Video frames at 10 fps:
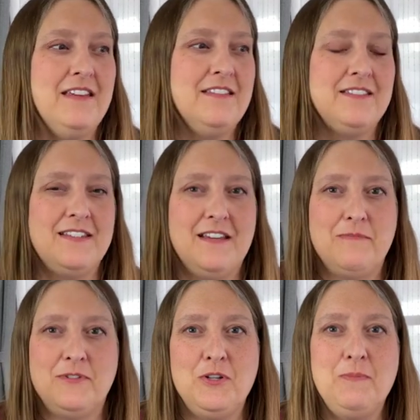some
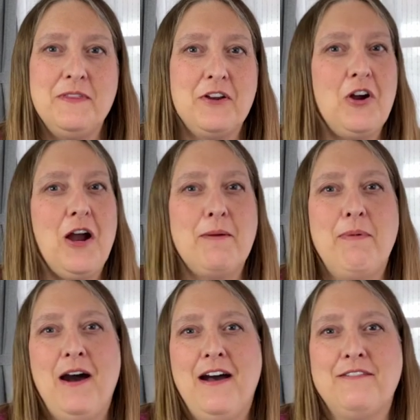soup in the crock
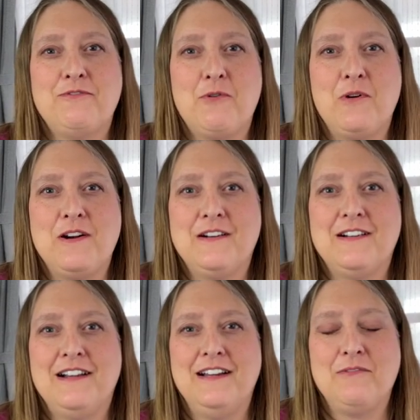pot
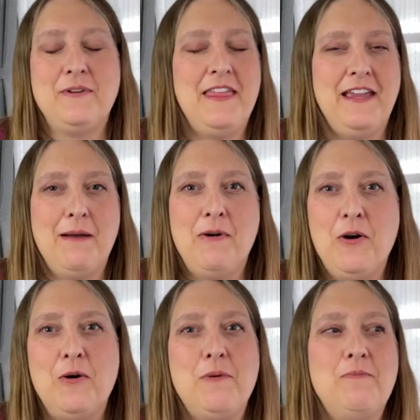for when they come
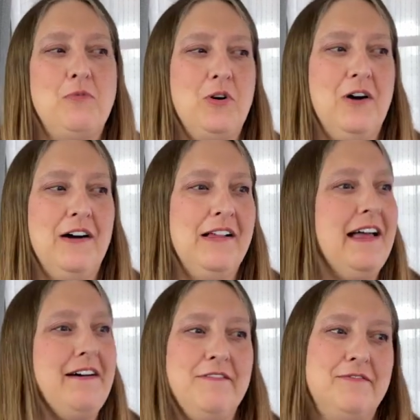home. Well, I'll
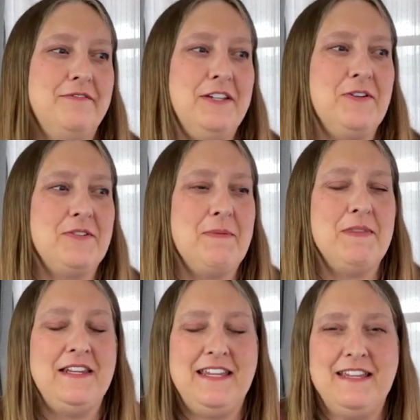have, you know,
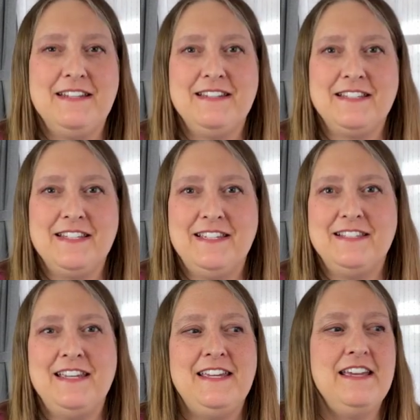something to eat that's
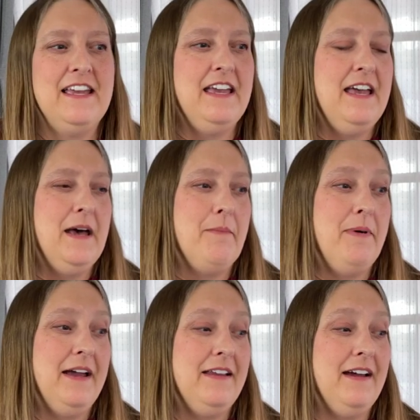easy,
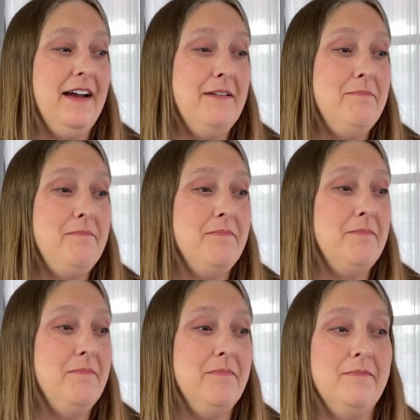but I'm
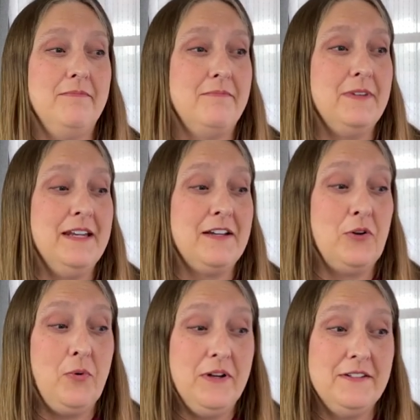going to
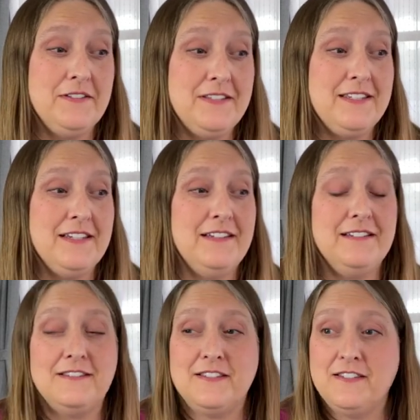quilt
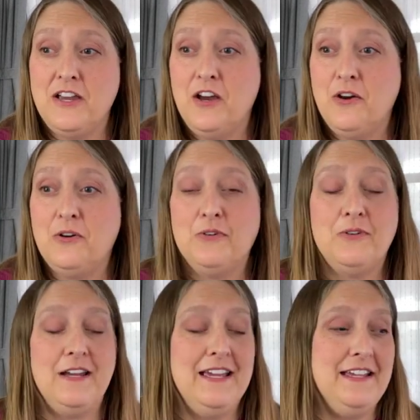and sew
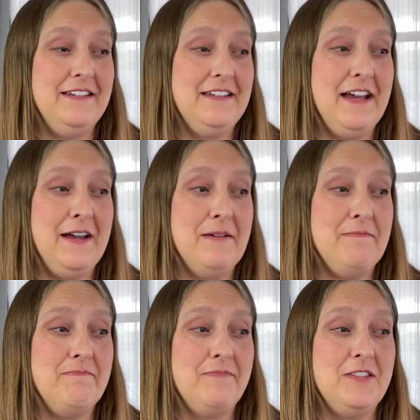and
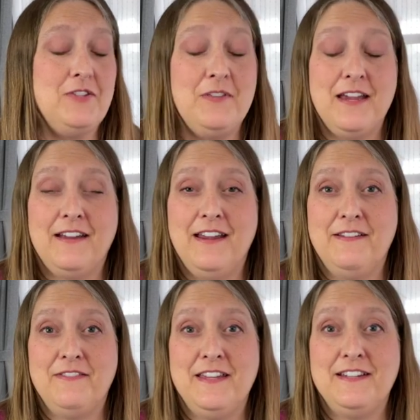do that kind
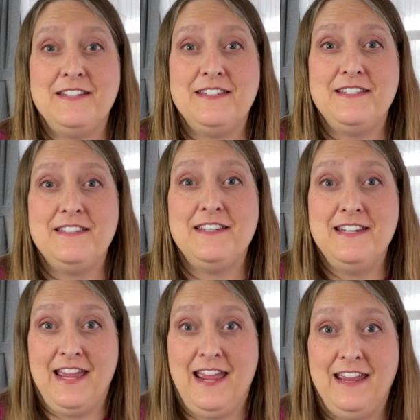of thing
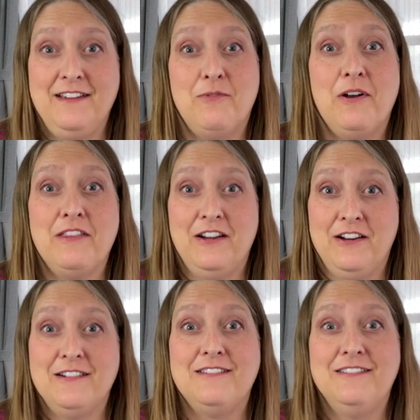today while
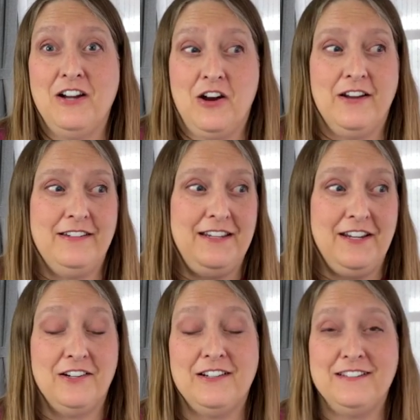they're gone
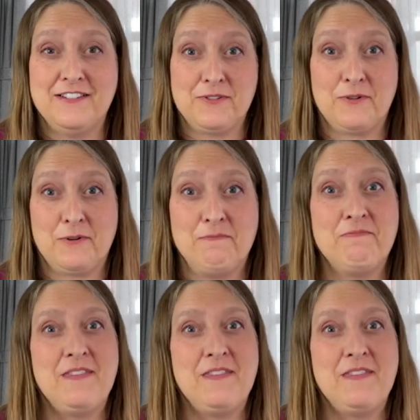here in this room.